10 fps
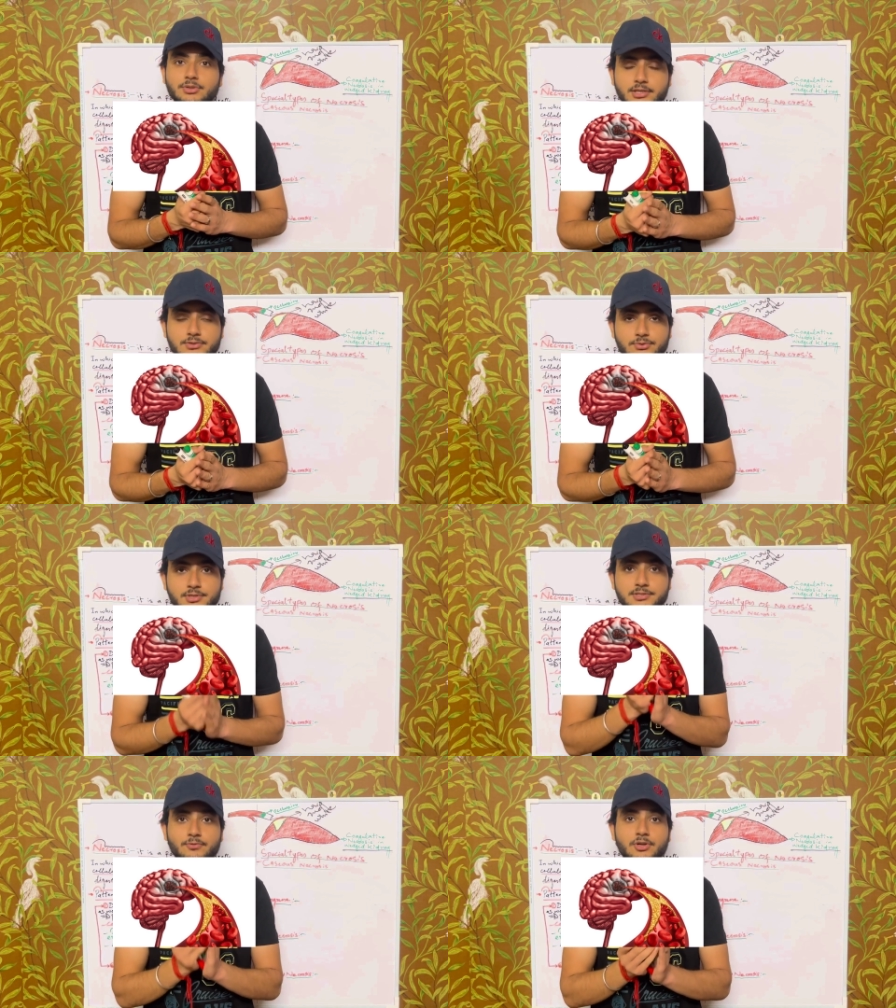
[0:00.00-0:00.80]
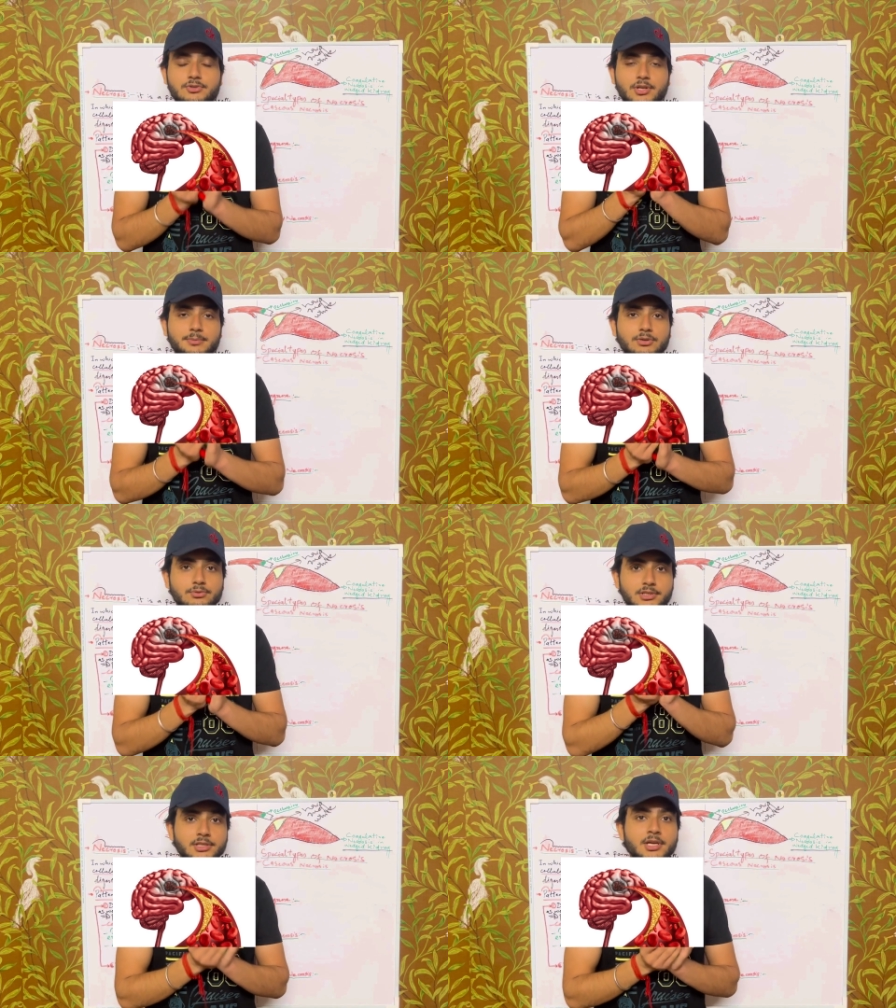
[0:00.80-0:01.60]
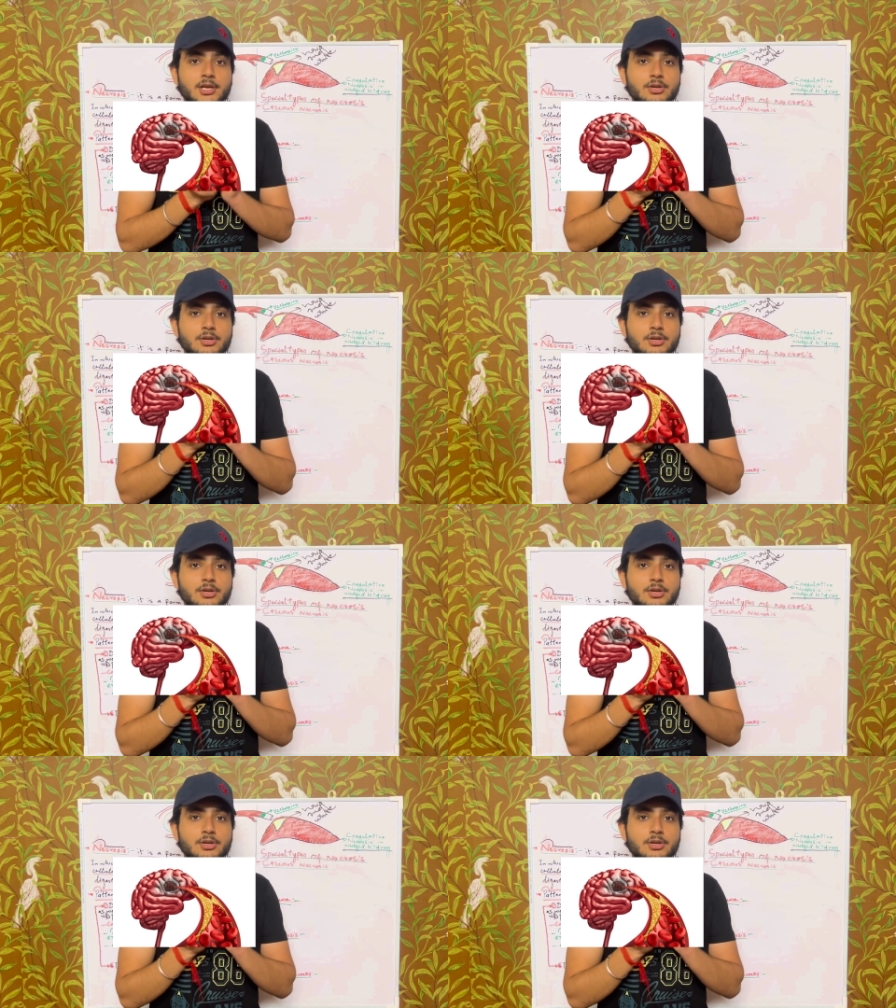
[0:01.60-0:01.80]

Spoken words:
Okay, so this was all about the